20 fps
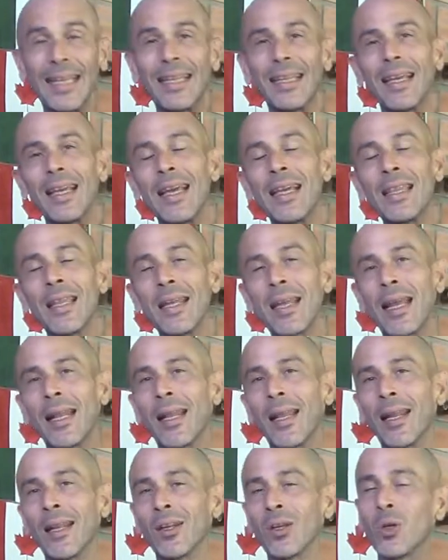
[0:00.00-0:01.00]
and then I
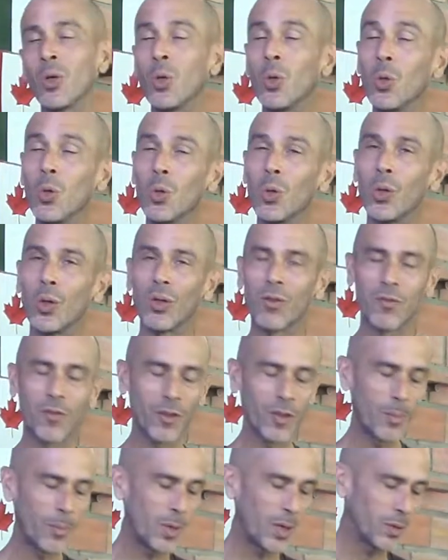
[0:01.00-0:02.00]
let it cool
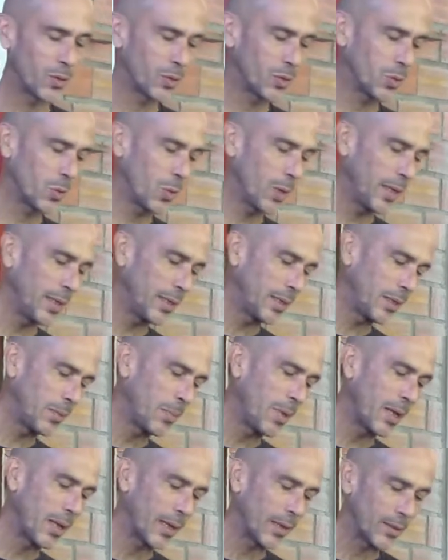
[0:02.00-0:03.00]
for about 20
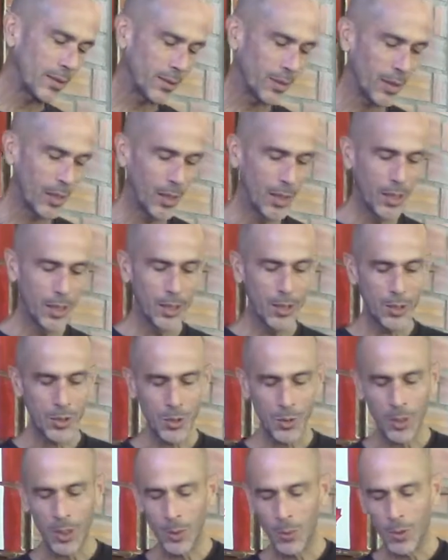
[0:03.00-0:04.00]
minutes
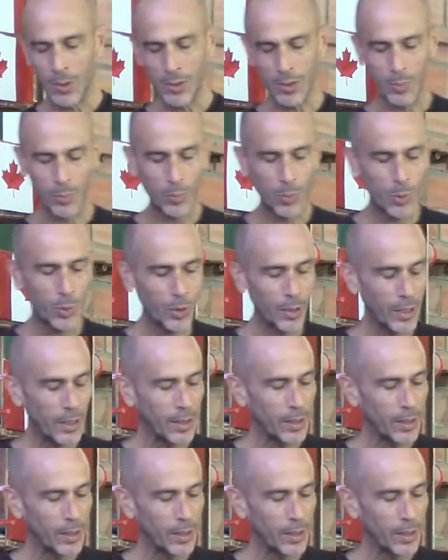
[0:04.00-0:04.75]
so I wasn't putting